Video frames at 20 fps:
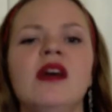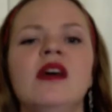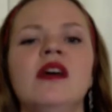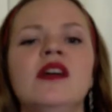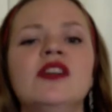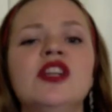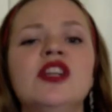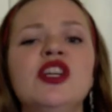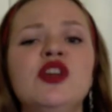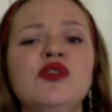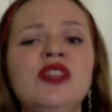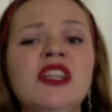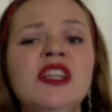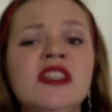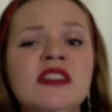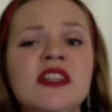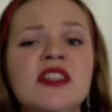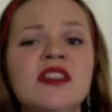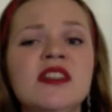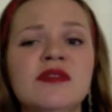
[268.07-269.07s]
The
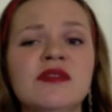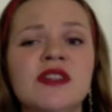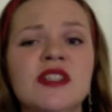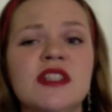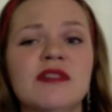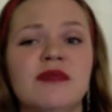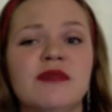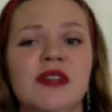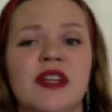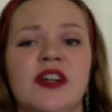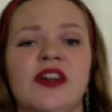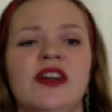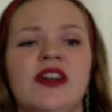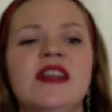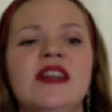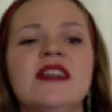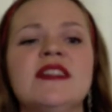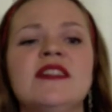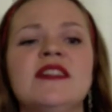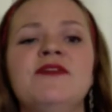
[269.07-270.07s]
uniqueness of this leader
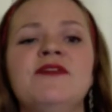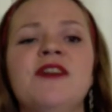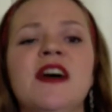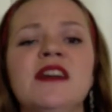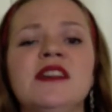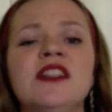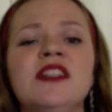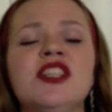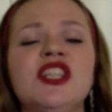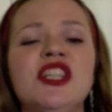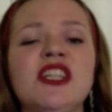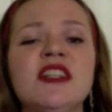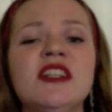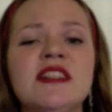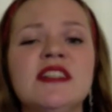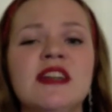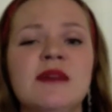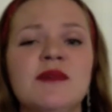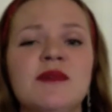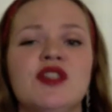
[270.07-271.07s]
is the fact that she
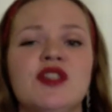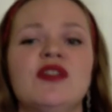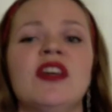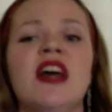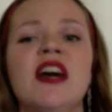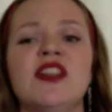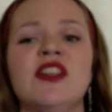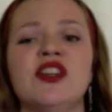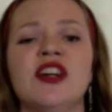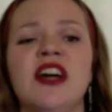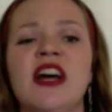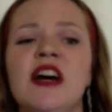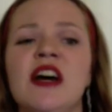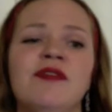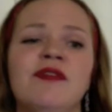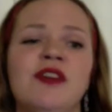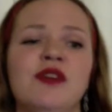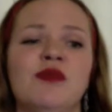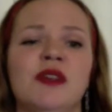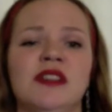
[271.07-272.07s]
attempts to gather
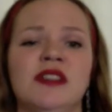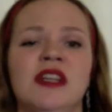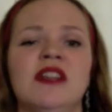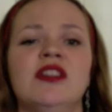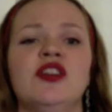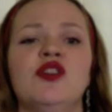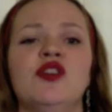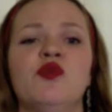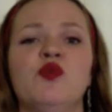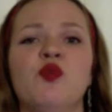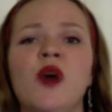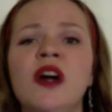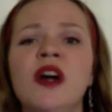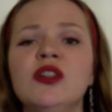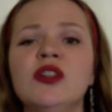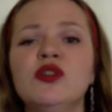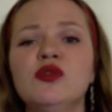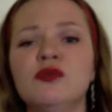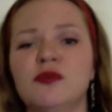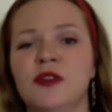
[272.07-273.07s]
everyone under one
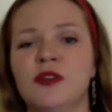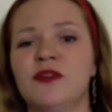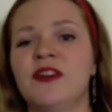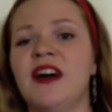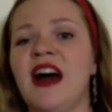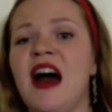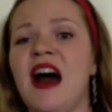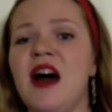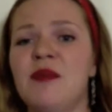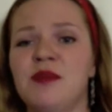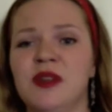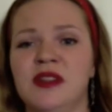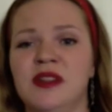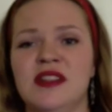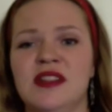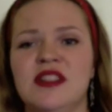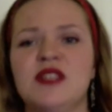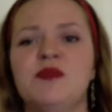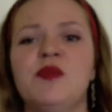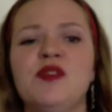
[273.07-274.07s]
roof of
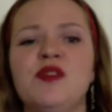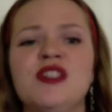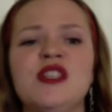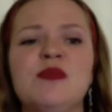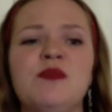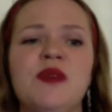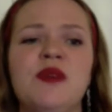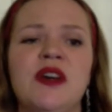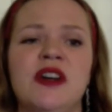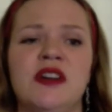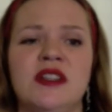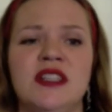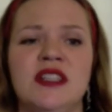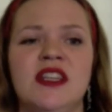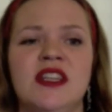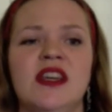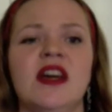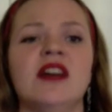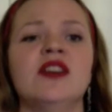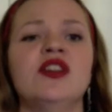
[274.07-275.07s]
happiness,
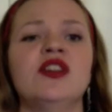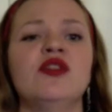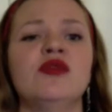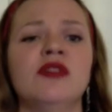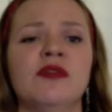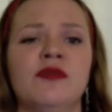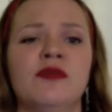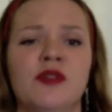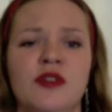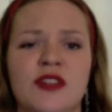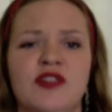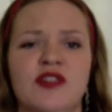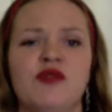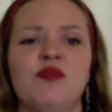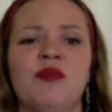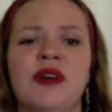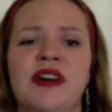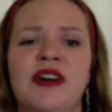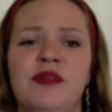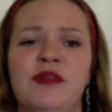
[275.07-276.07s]
prosperity, and universal
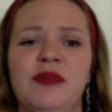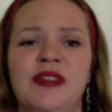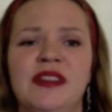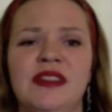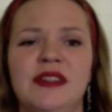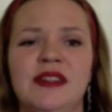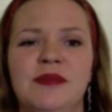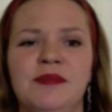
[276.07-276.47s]
merriment.